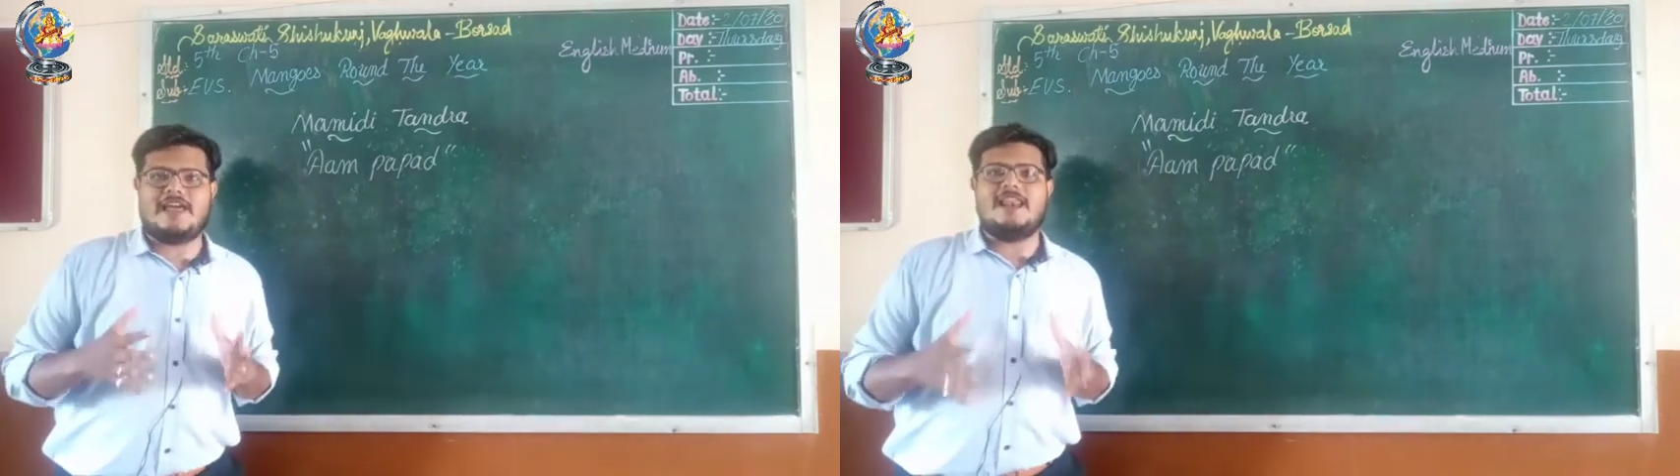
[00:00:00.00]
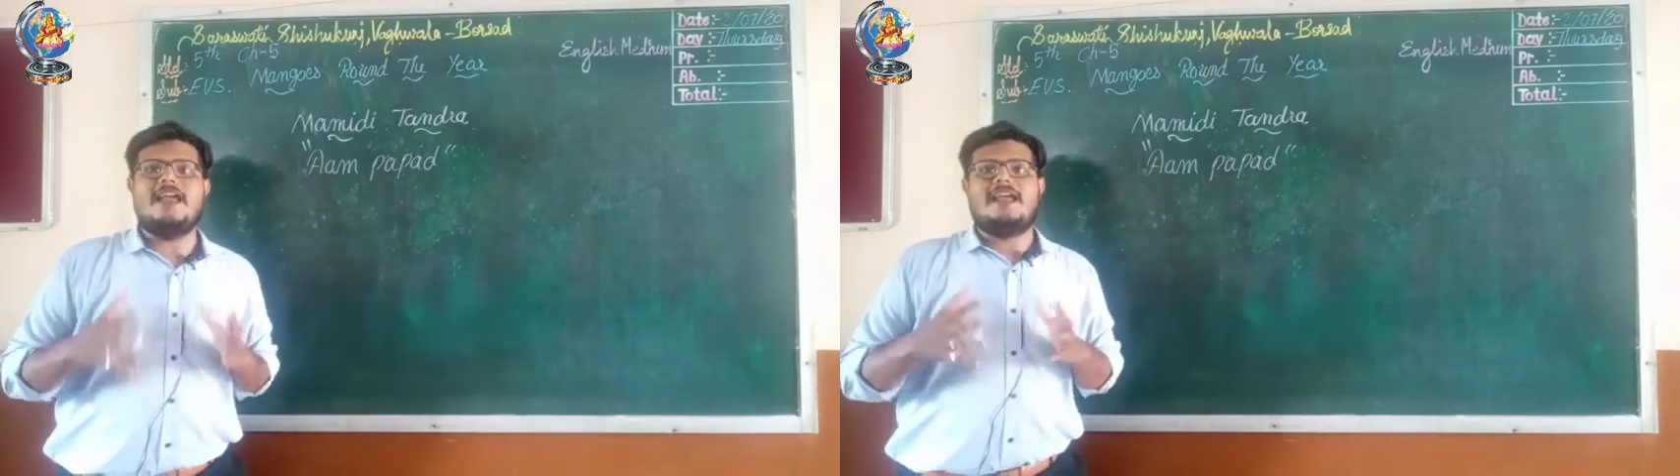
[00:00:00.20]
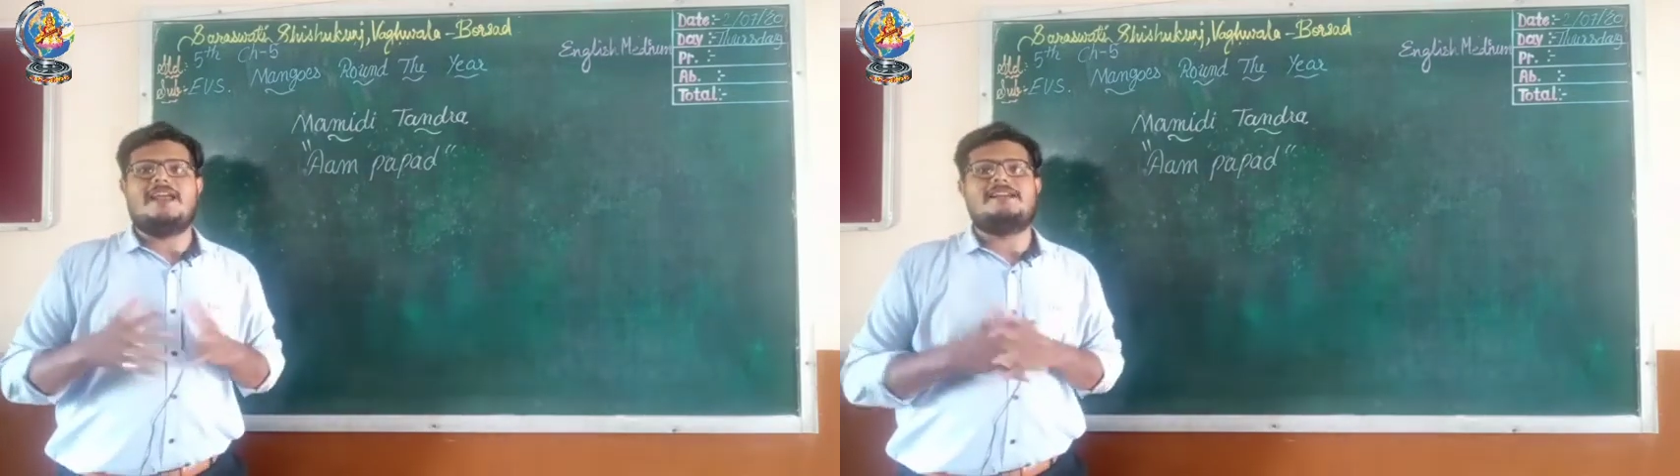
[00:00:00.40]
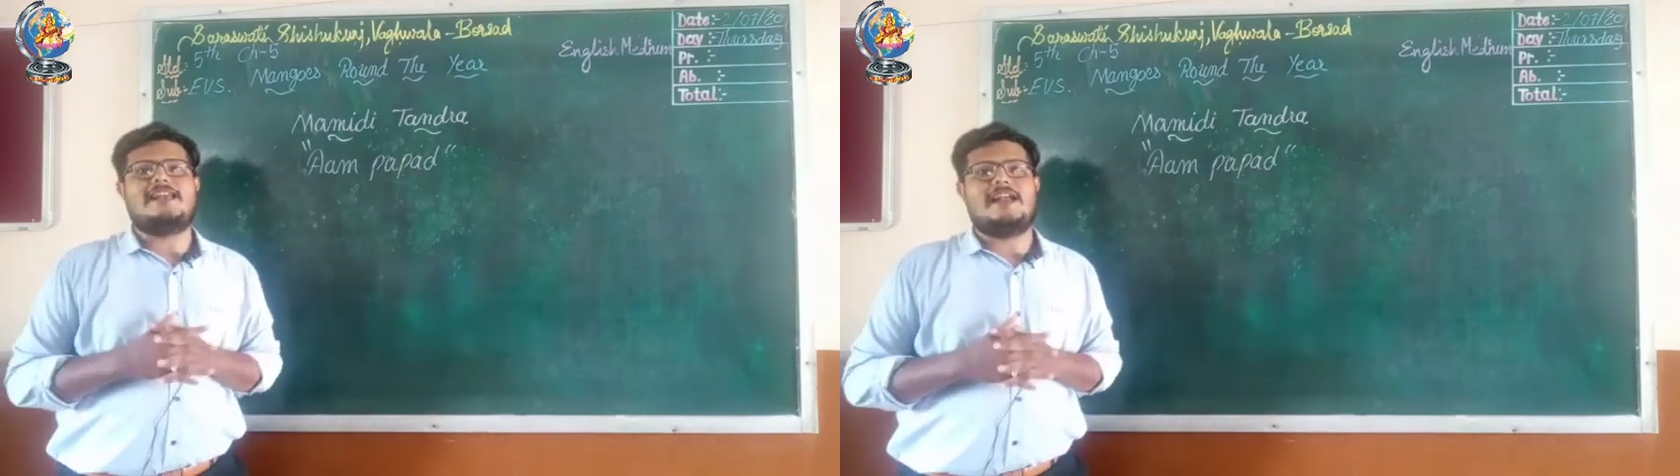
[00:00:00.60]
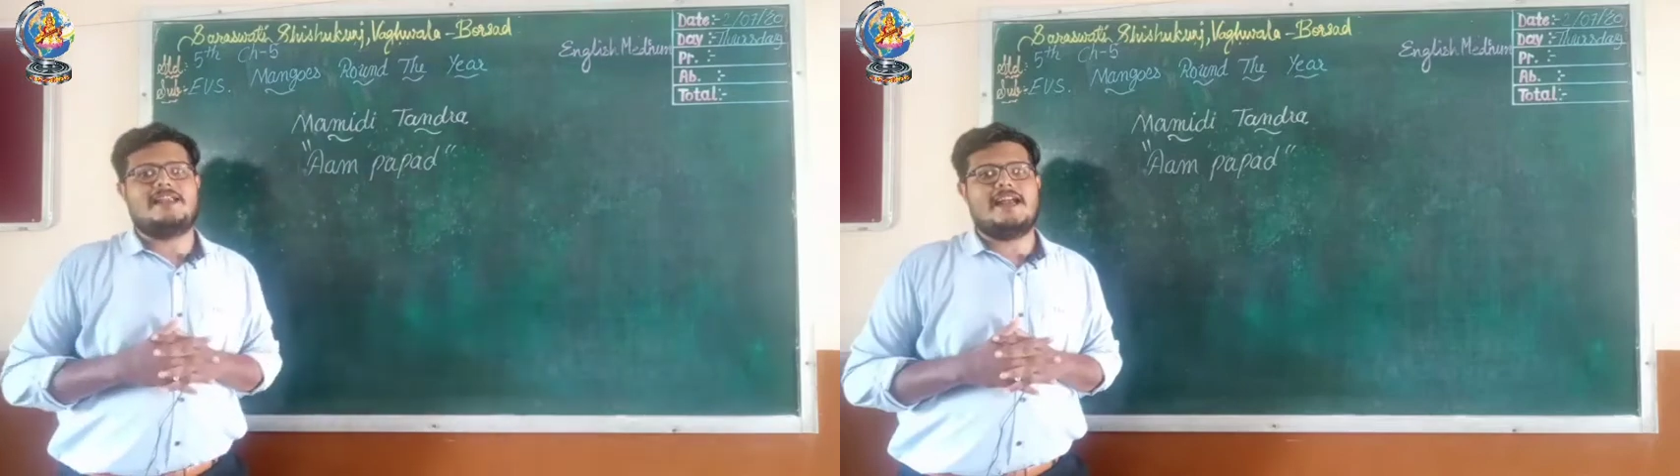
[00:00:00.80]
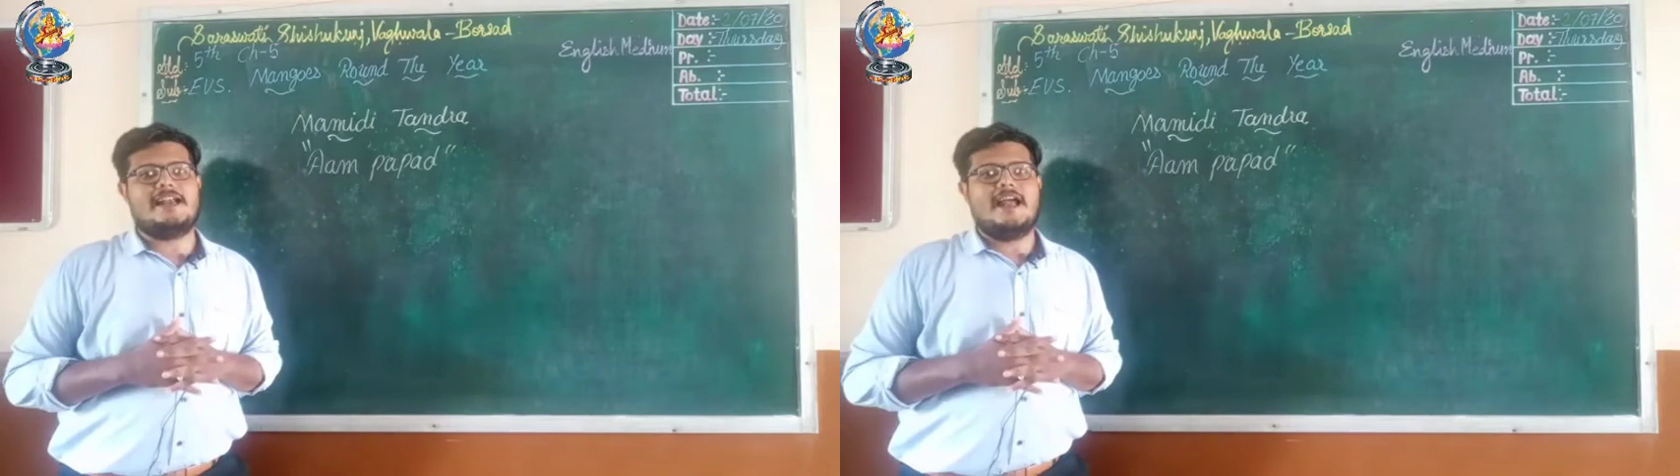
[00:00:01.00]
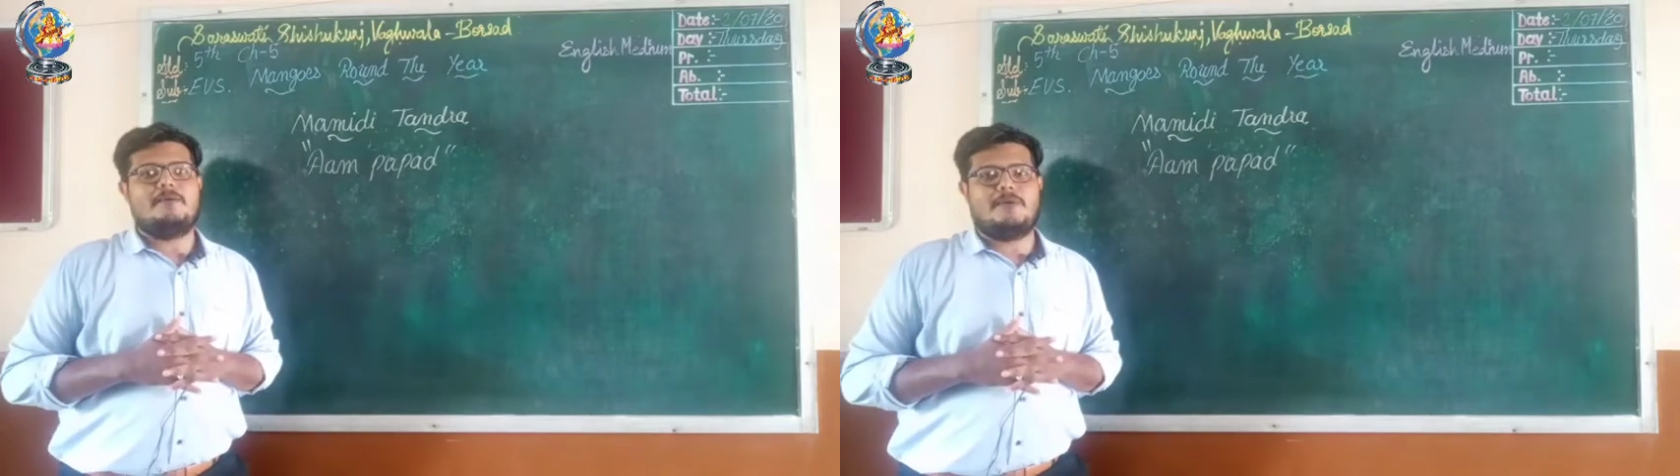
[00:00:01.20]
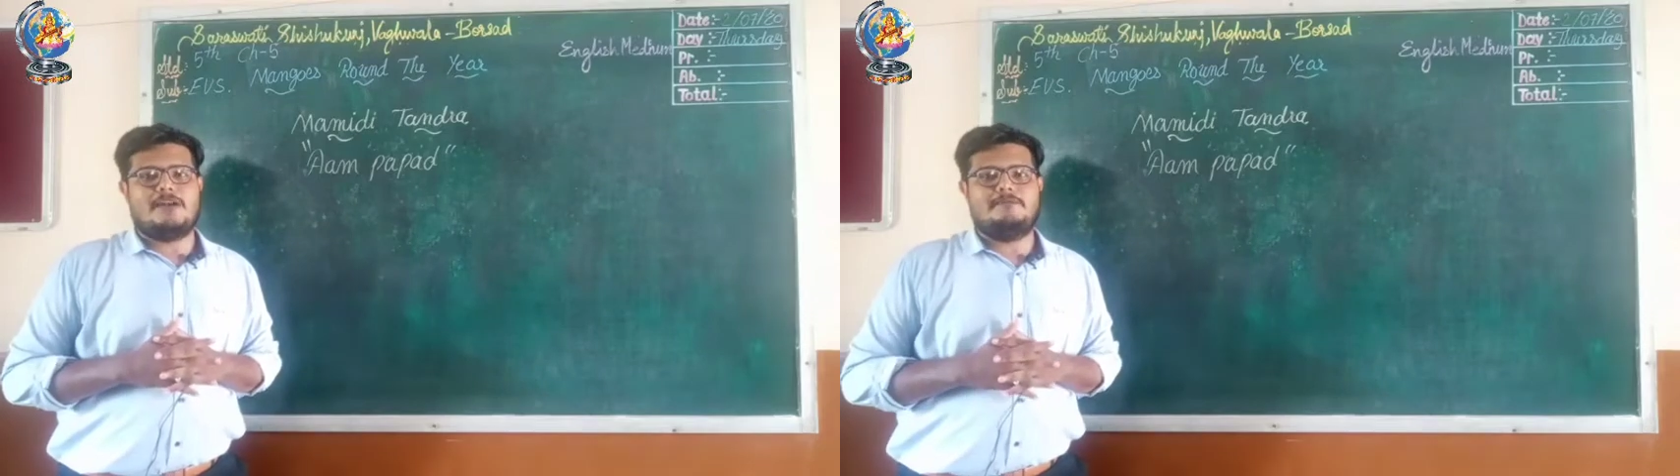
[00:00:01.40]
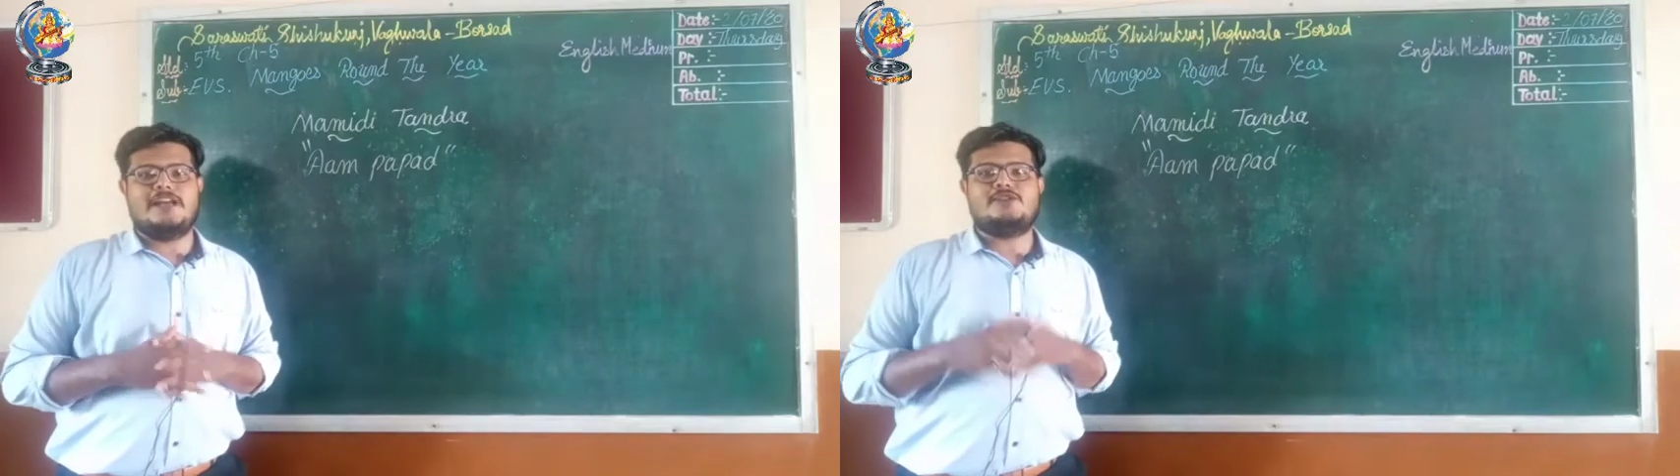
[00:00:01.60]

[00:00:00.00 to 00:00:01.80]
well inside that pulp.